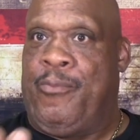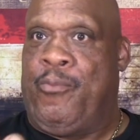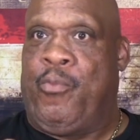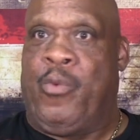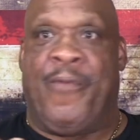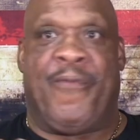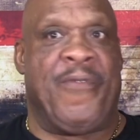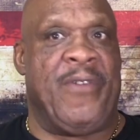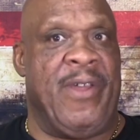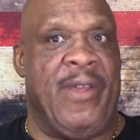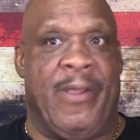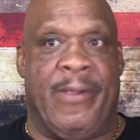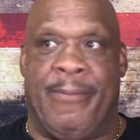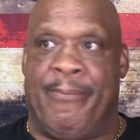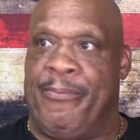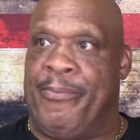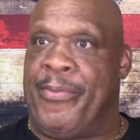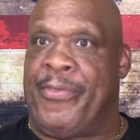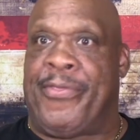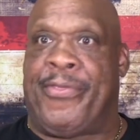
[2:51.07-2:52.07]

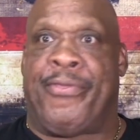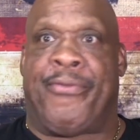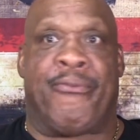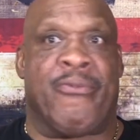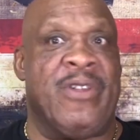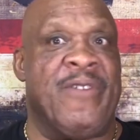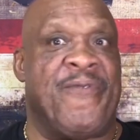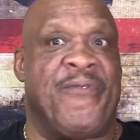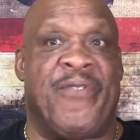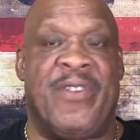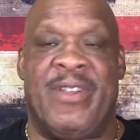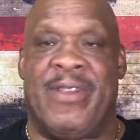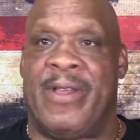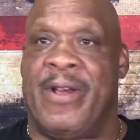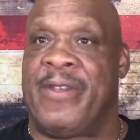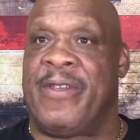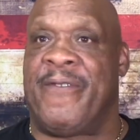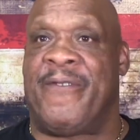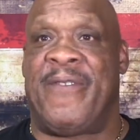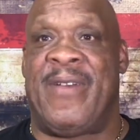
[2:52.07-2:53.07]
within 3 feet
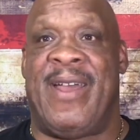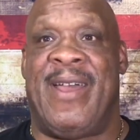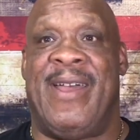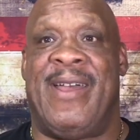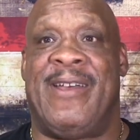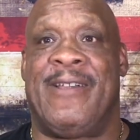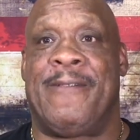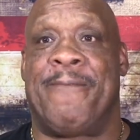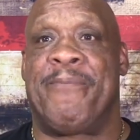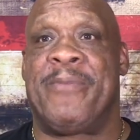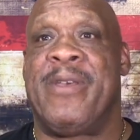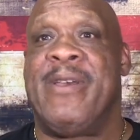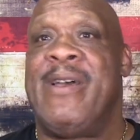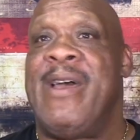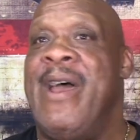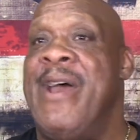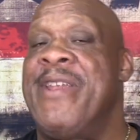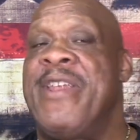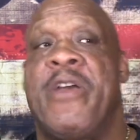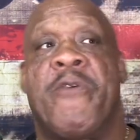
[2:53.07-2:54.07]
of the fan,
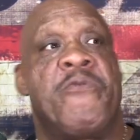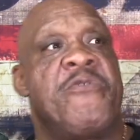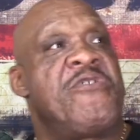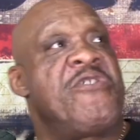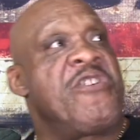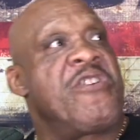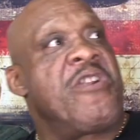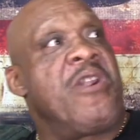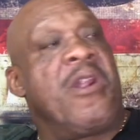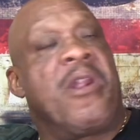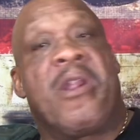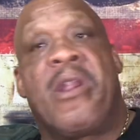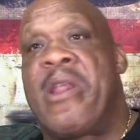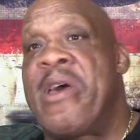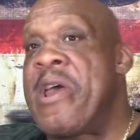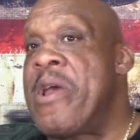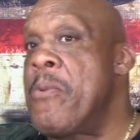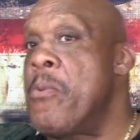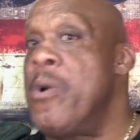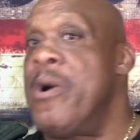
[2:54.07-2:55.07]
and they would just
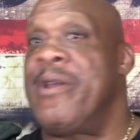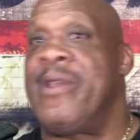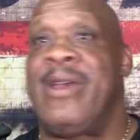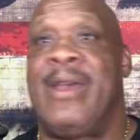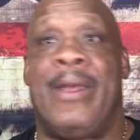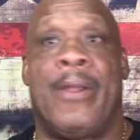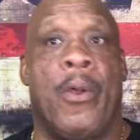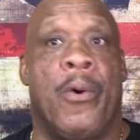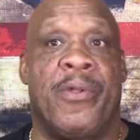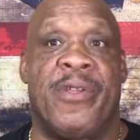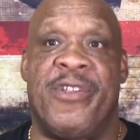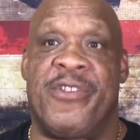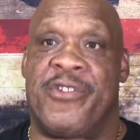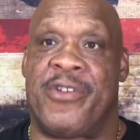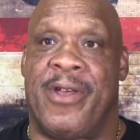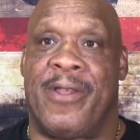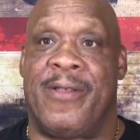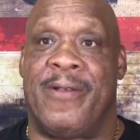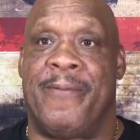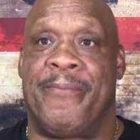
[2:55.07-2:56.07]
lay one in on each
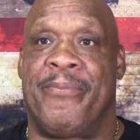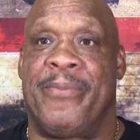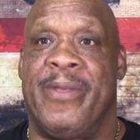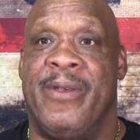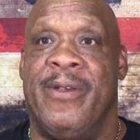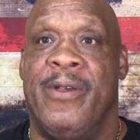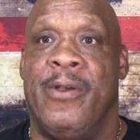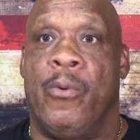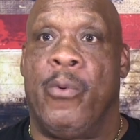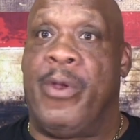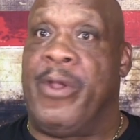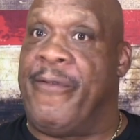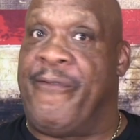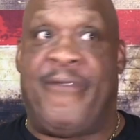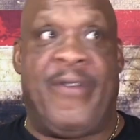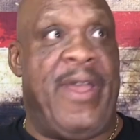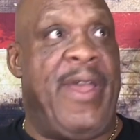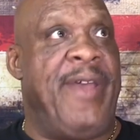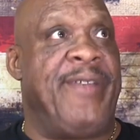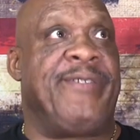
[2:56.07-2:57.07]
other. Where the
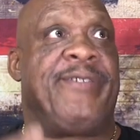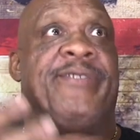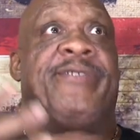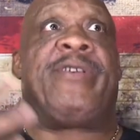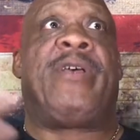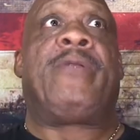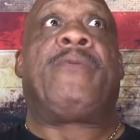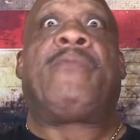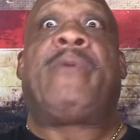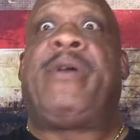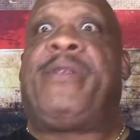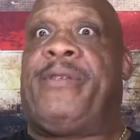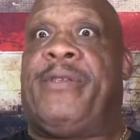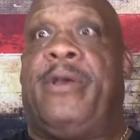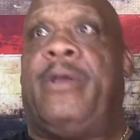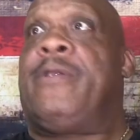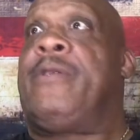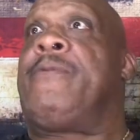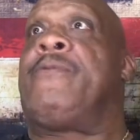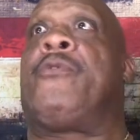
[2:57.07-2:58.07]
fan is sitting right
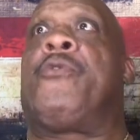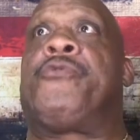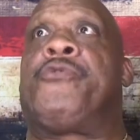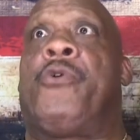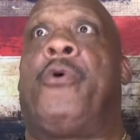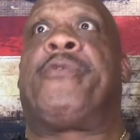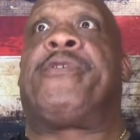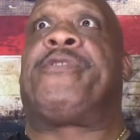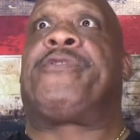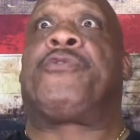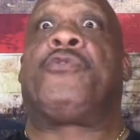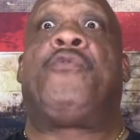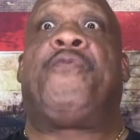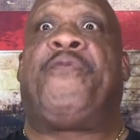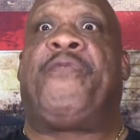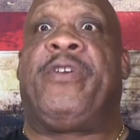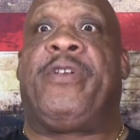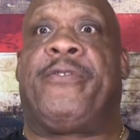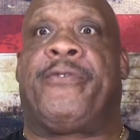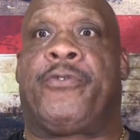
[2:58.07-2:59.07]
there, they're only 2
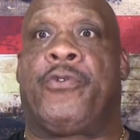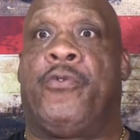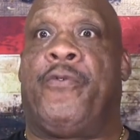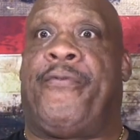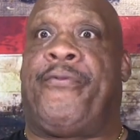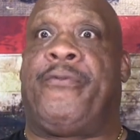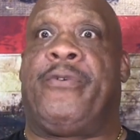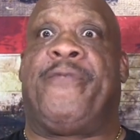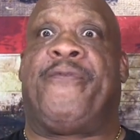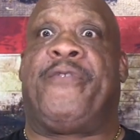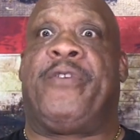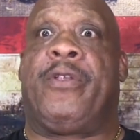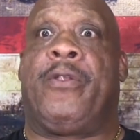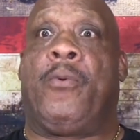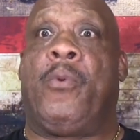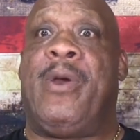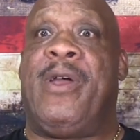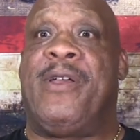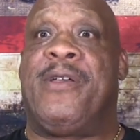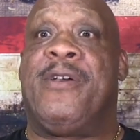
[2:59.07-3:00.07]
feet, 2 or 3 feet
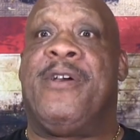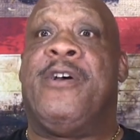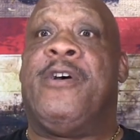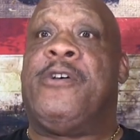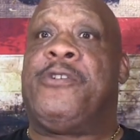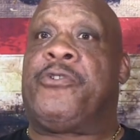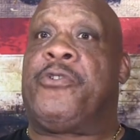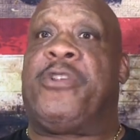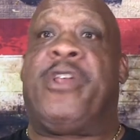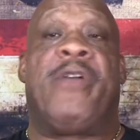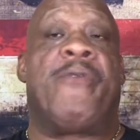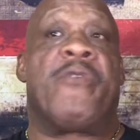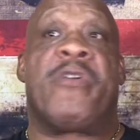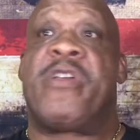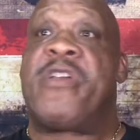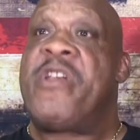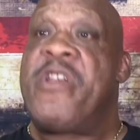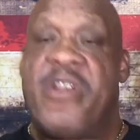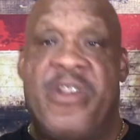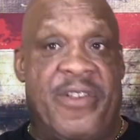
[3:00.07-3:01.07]
away. So they would
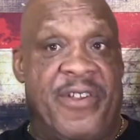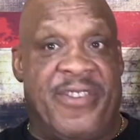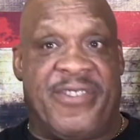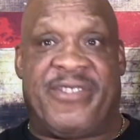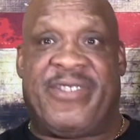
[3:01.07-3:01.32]
hear the